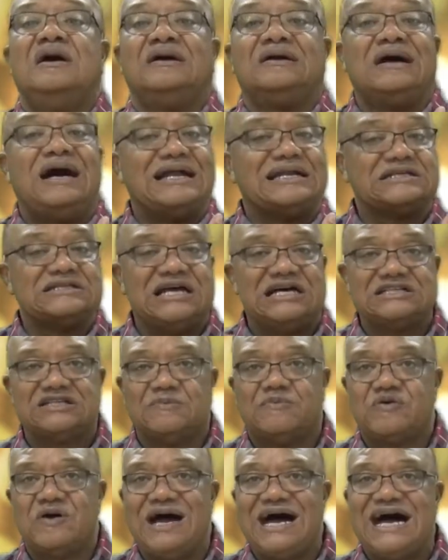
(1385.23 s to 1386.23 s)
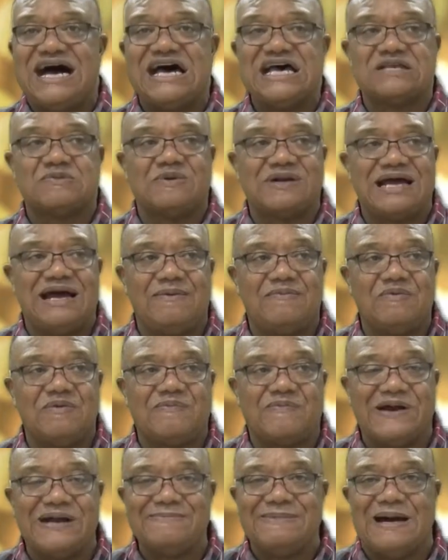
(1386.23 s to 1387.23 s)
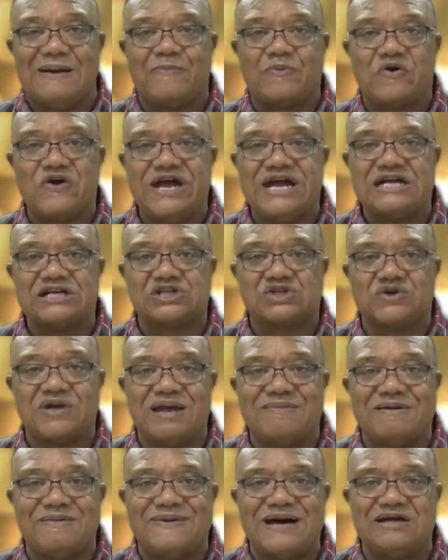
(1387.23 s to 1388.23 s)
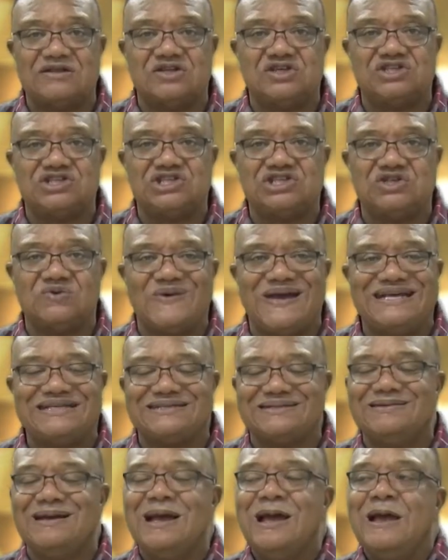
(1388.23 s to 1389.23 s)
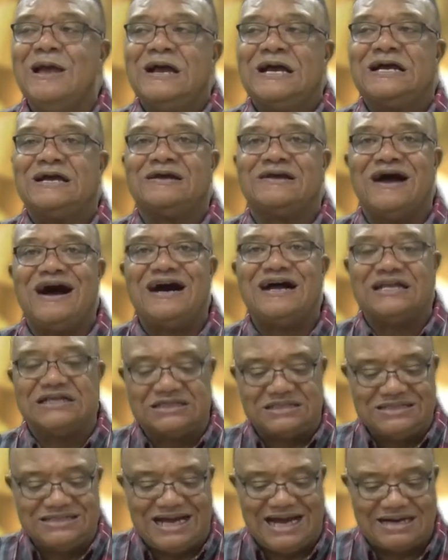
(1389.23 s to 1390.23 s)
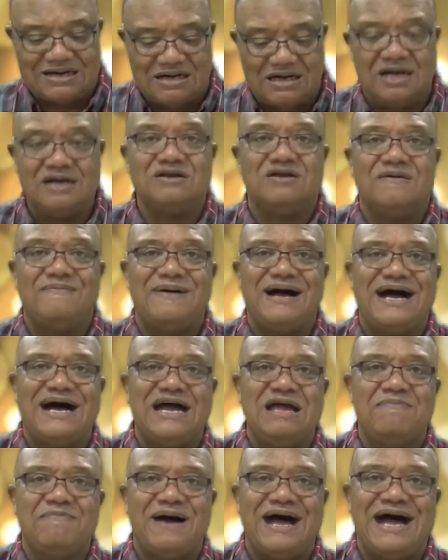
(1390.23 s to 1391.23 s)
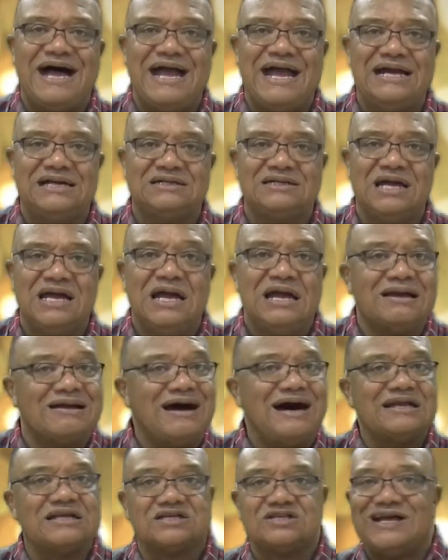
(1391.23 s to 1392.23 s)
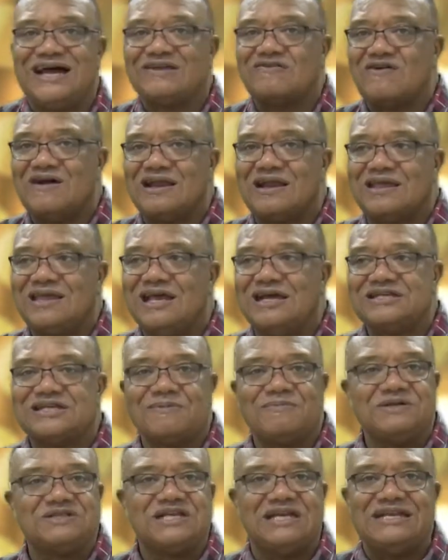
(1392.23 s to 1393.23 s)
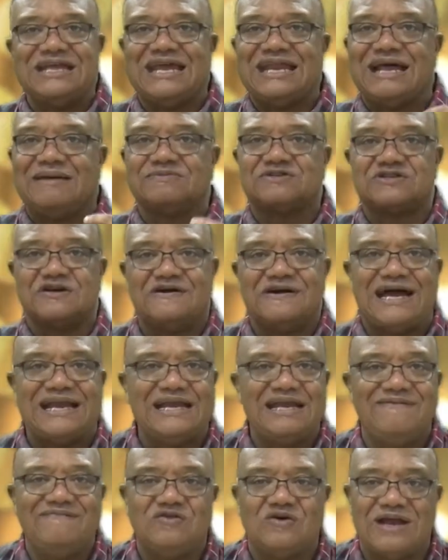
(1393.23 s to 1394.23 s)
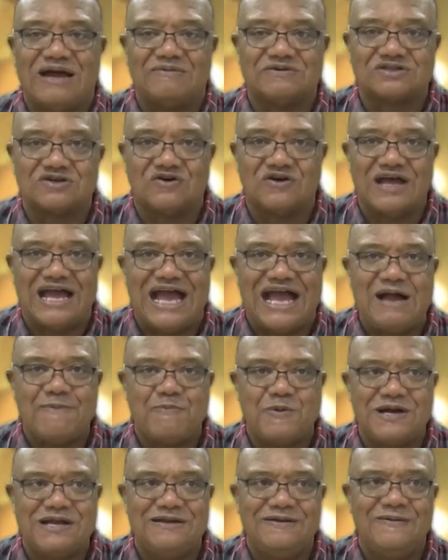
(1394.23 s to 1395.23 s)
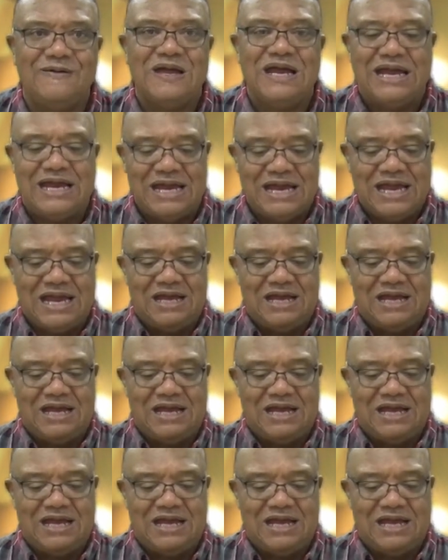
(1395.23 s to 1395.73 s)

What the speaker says: God is not surprised when I bring my prayers to him about this situation. God is not undermined by it. God is not trying to catch up and say, Nate, I'm sorry, I didn't even know that was going to happen.